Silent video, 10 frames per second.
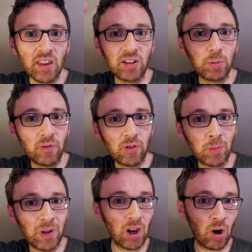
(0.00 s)
This will
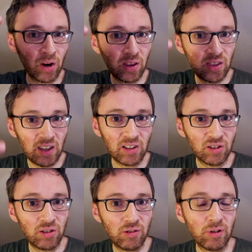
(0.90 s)
form a long thin
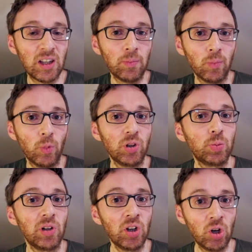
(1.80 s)
stream
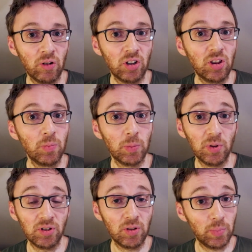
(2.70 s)
which will encourage the
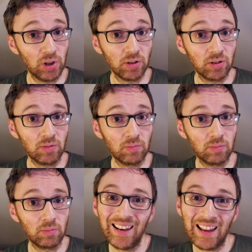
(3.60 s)
bubbles to burst.
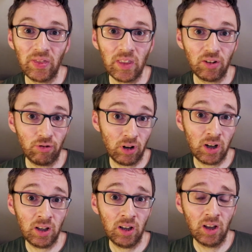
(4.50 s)
Let that
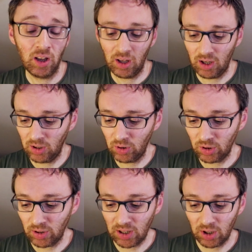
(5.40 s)
dry and you
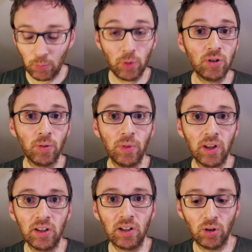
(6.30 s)
should end up with
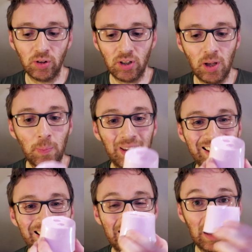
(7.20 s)
something that looks a
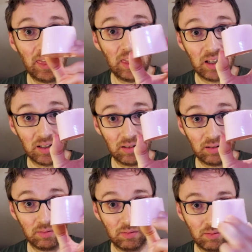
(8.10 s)
bit like
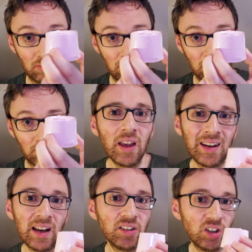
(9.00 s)
this.
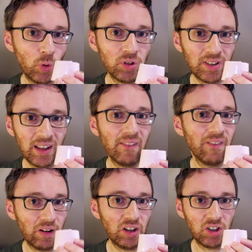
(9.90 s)
Next you want to take a
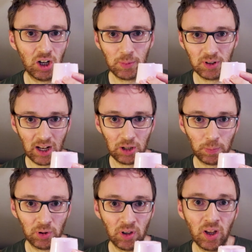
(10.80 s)
very sharp
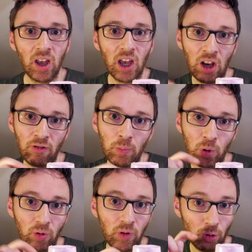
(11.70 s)
scalpel and
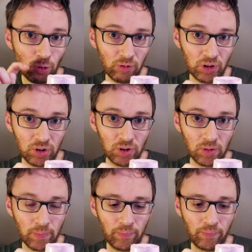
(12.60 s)
remove your
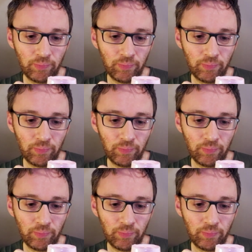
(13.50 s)
original.